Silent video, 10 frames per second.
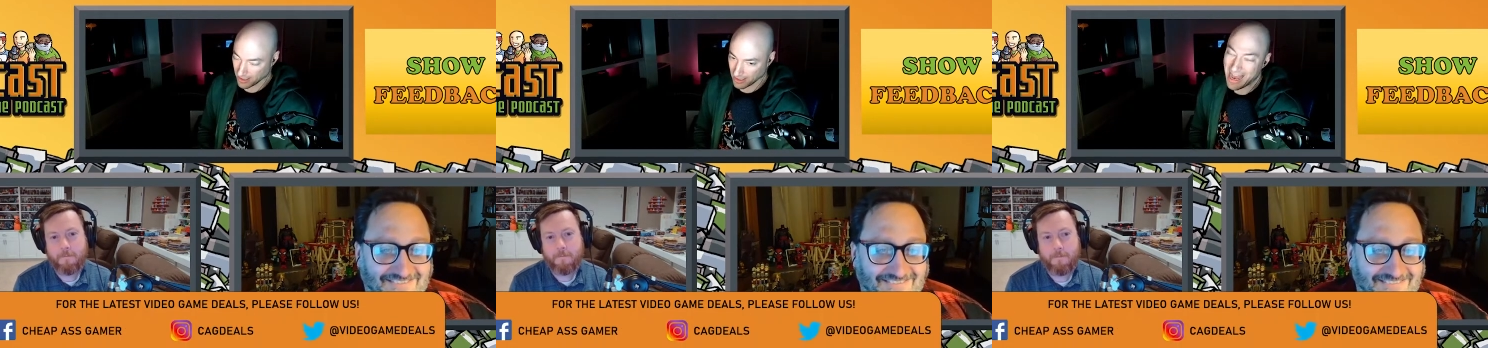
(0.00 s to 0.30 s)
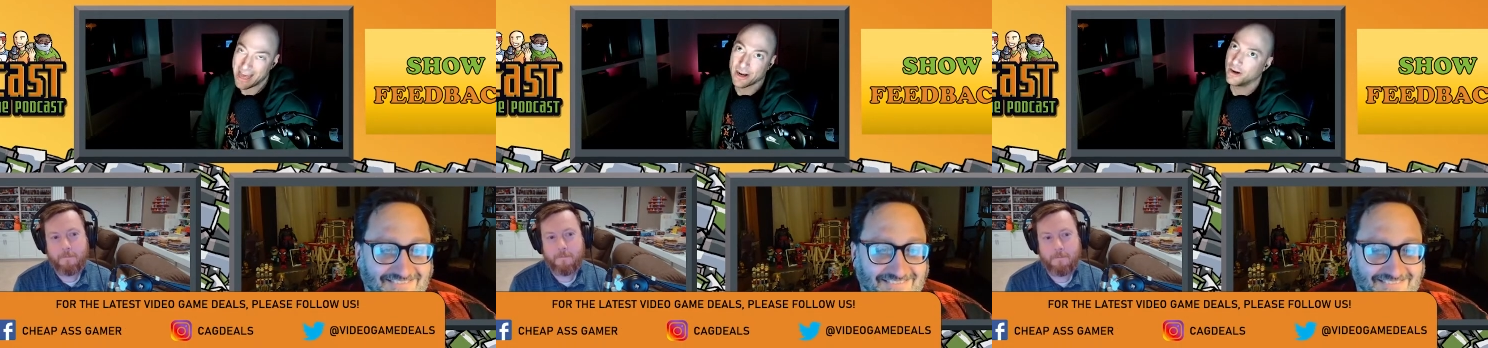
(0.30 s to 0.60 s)
Speaker 1: I
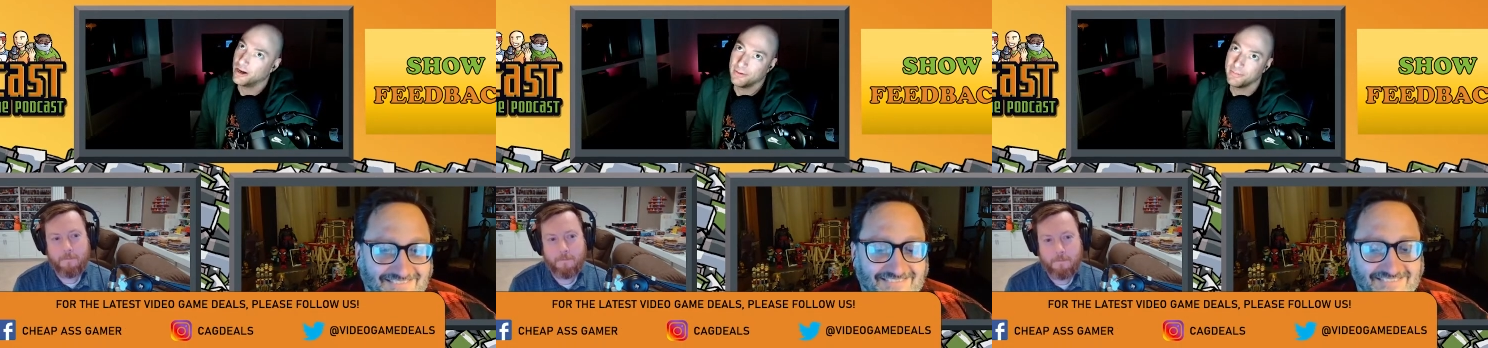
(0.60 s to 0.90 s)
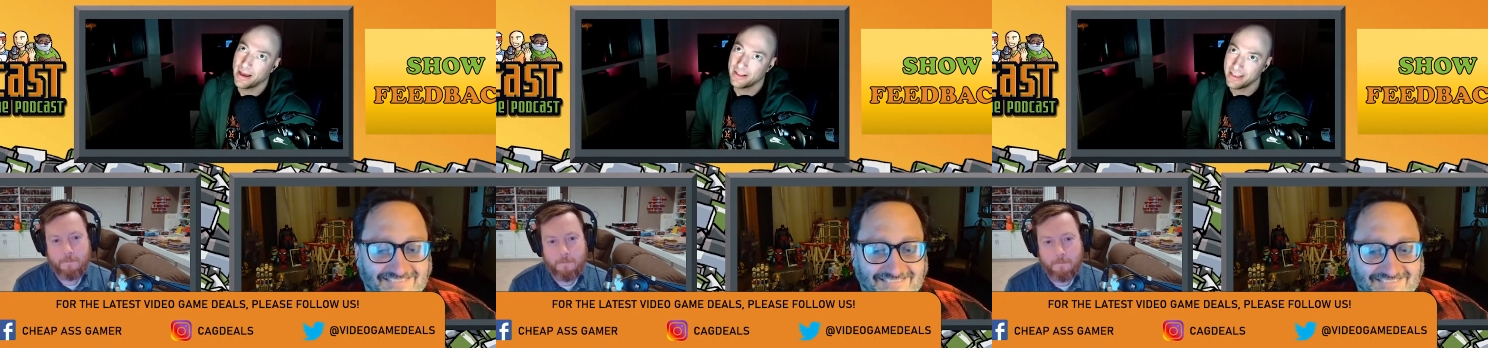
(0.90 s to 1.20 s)
don't know.
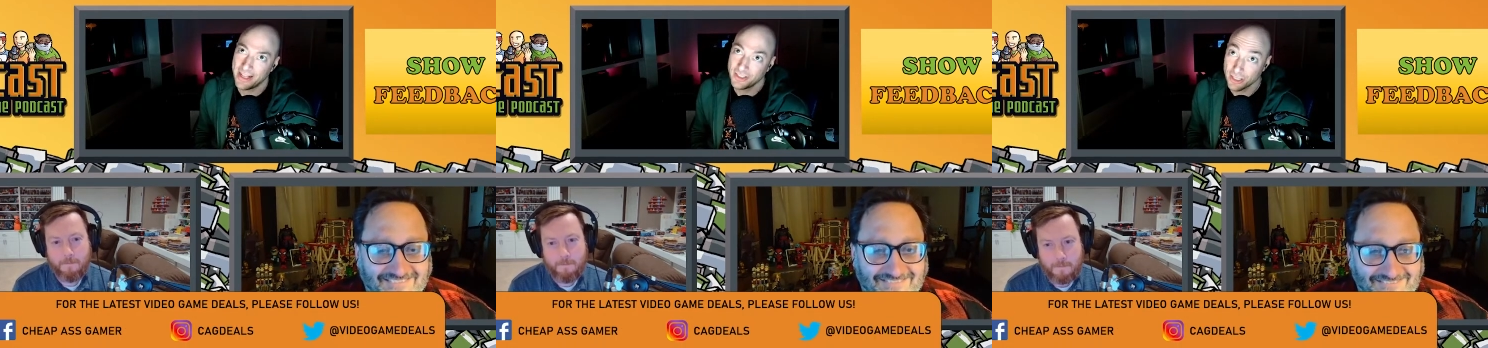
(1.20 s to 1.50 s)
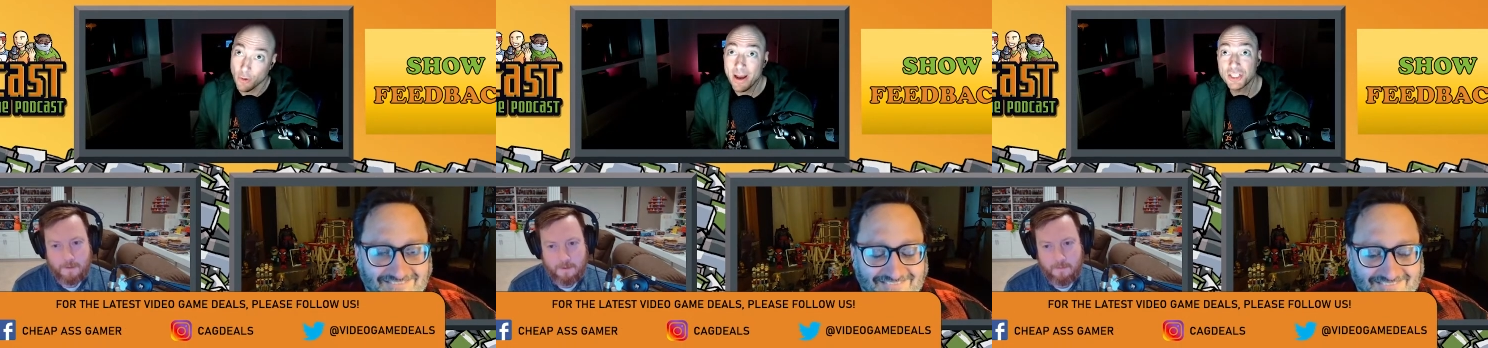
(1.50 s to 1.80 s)
Uh, to answer your
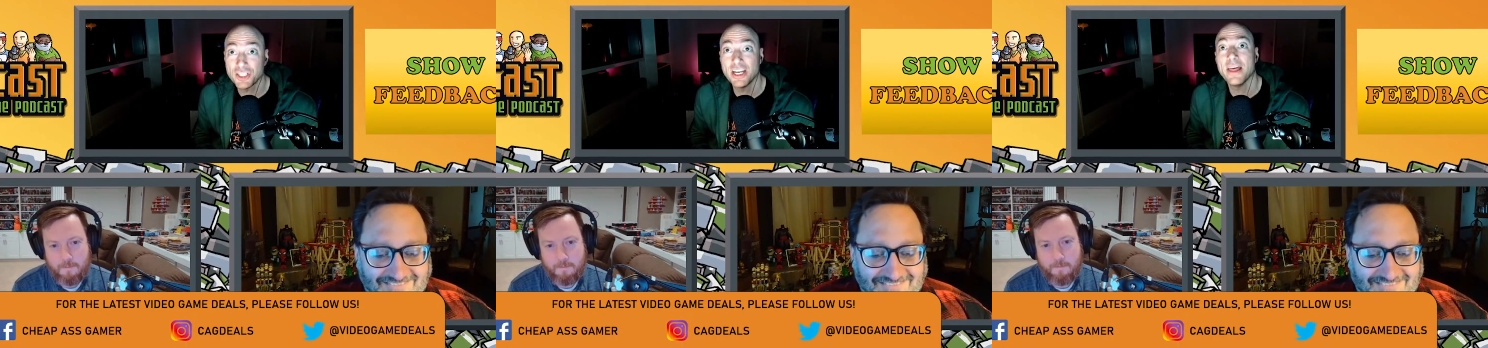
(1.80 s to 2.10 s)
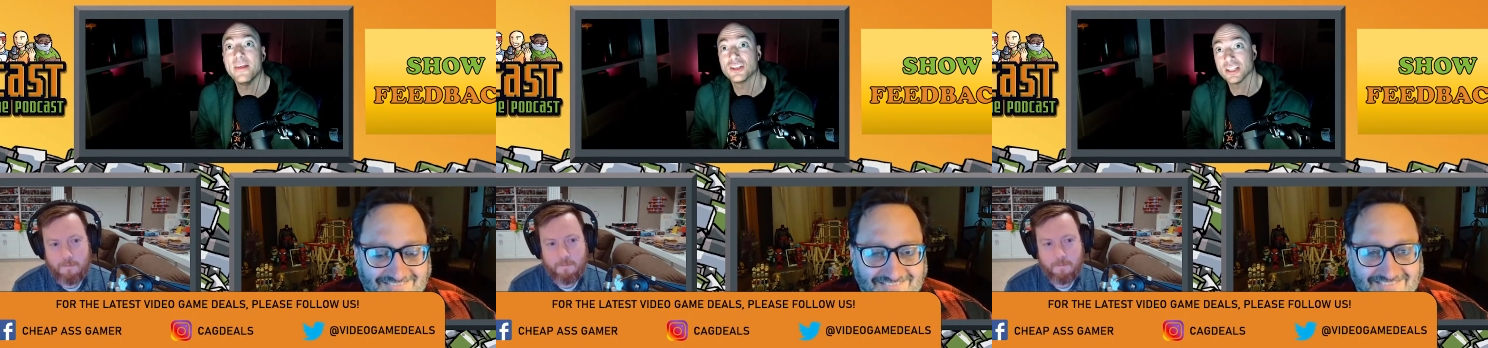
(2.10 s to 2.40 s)
question,
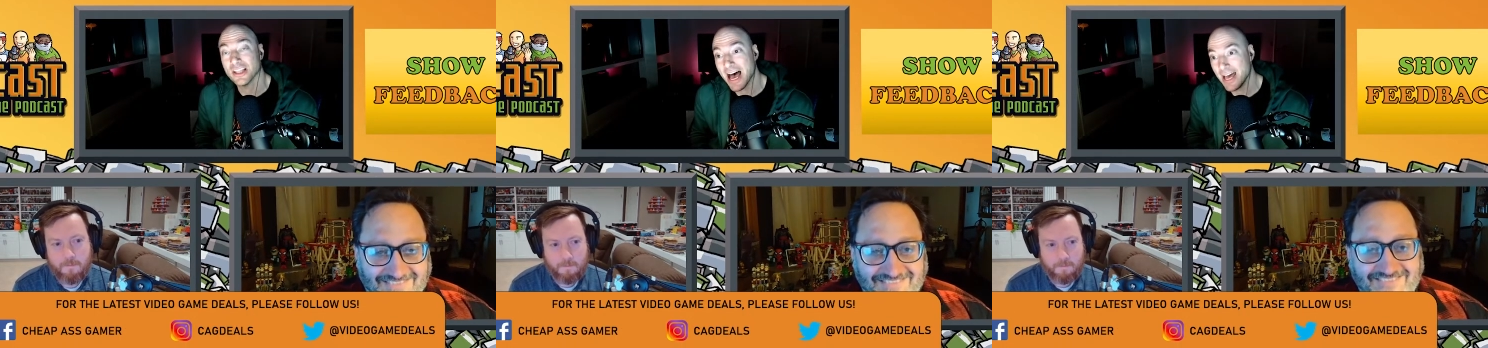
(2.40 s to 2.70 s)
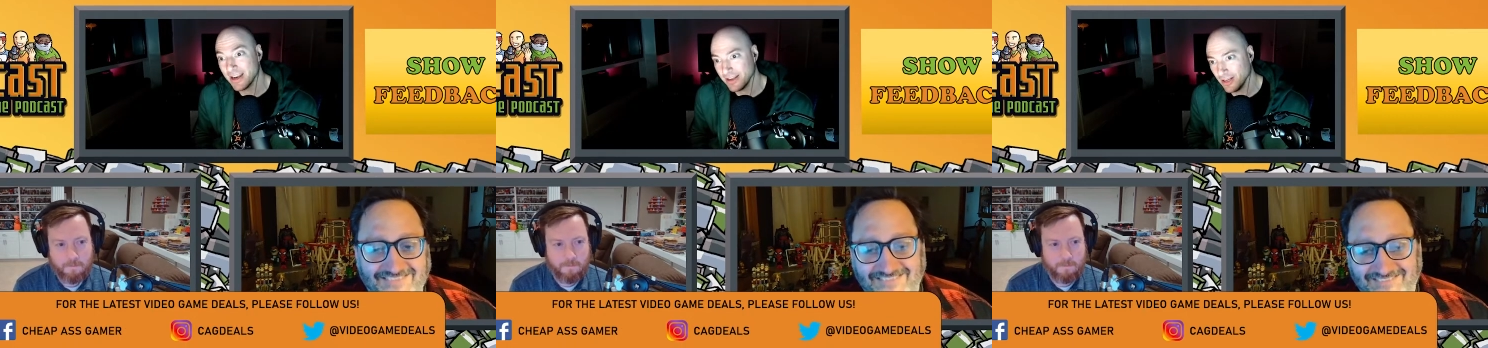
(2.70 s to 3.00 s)
there's a
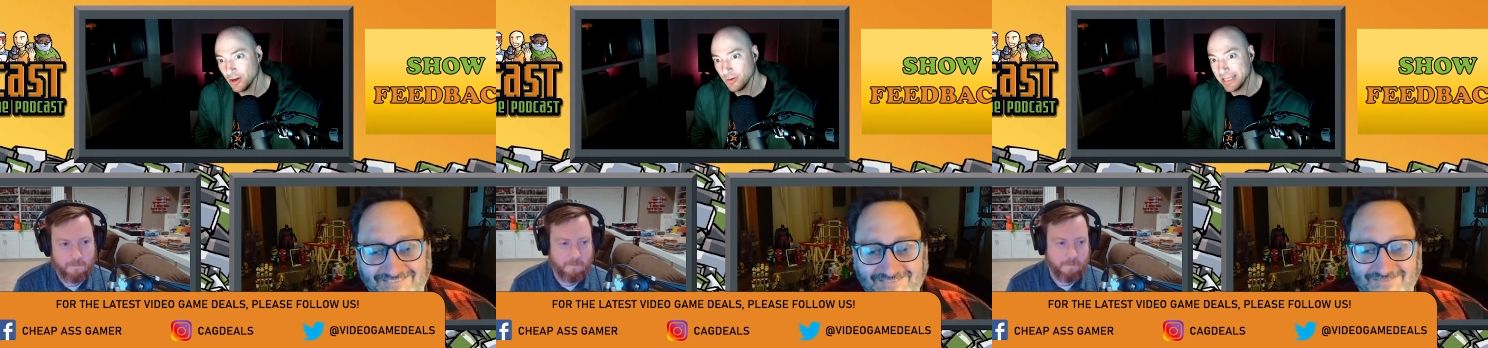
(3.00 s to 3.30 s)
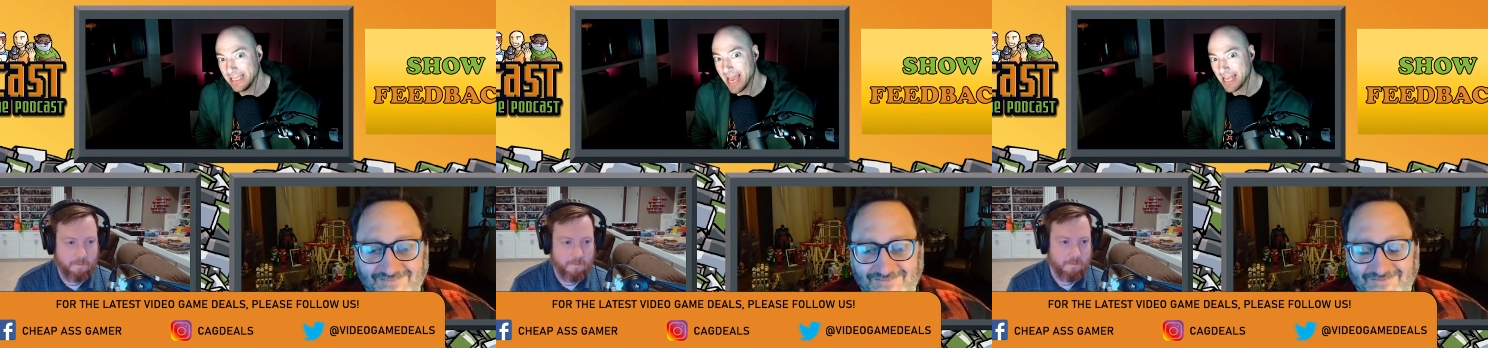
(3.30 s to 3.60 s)
lot. You know,
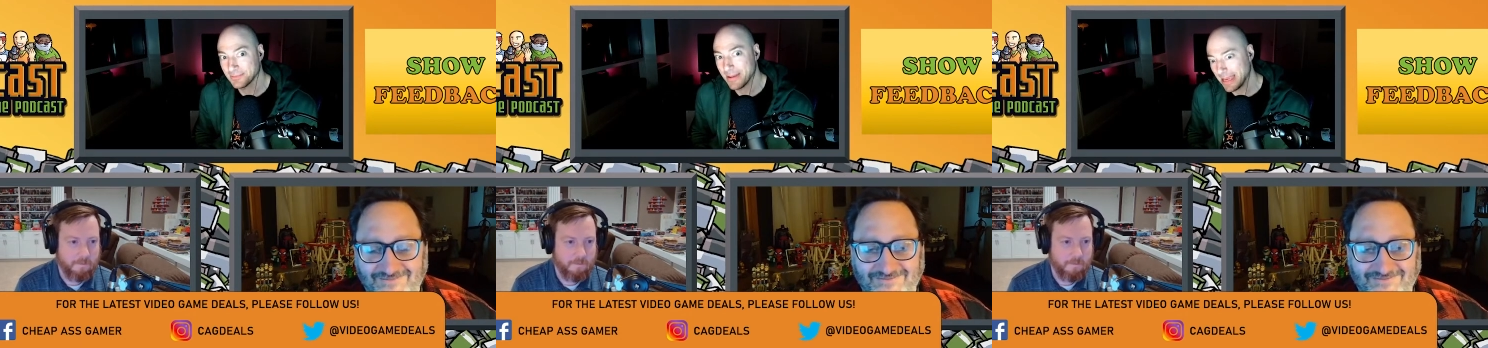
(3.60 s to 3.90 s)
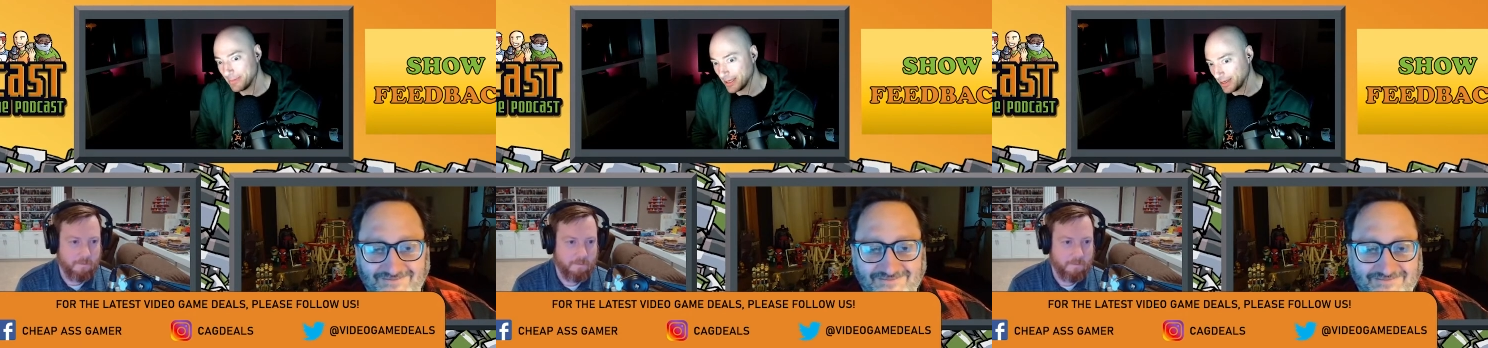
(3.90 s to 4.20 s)
yes,
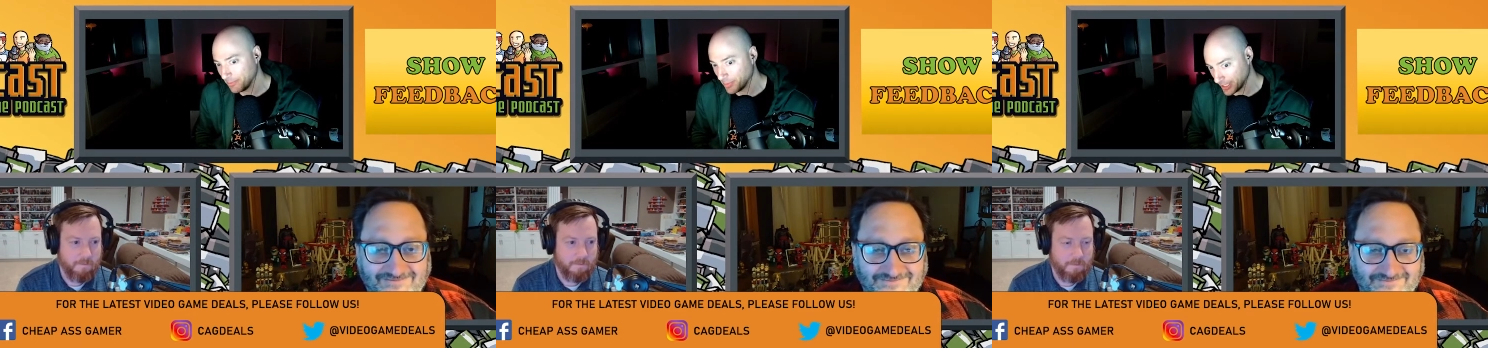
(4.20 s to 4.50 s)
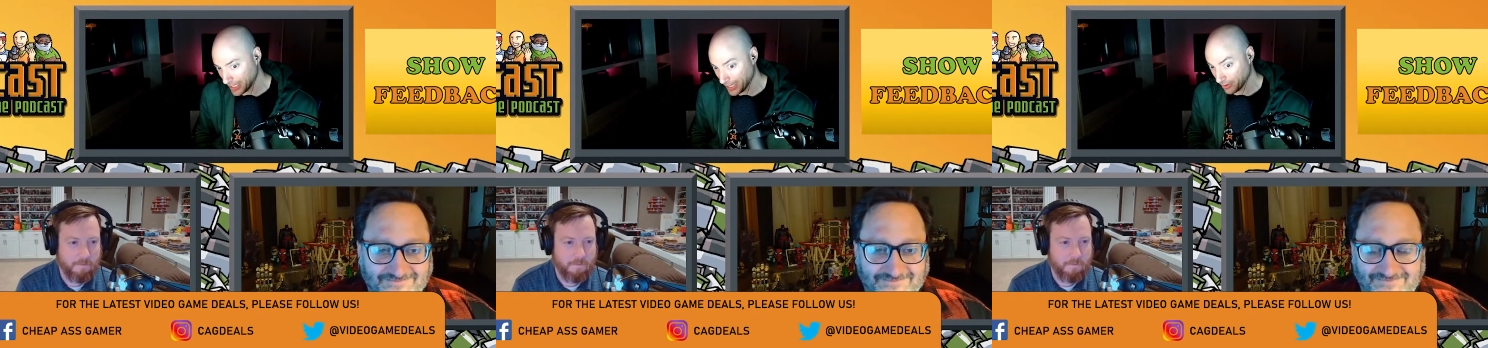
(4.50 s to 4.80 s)
maybe, but
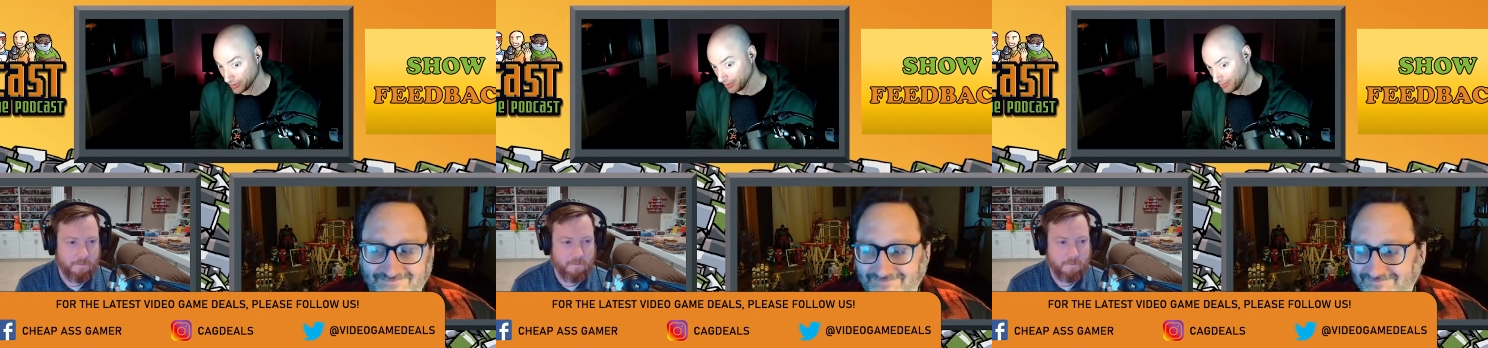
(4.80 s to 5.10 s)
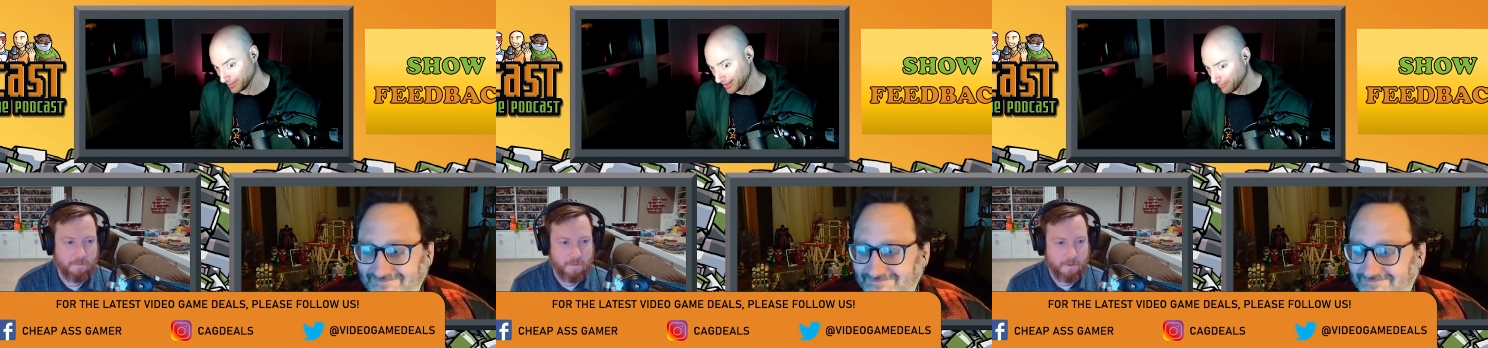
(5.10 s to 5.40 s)
I don't know if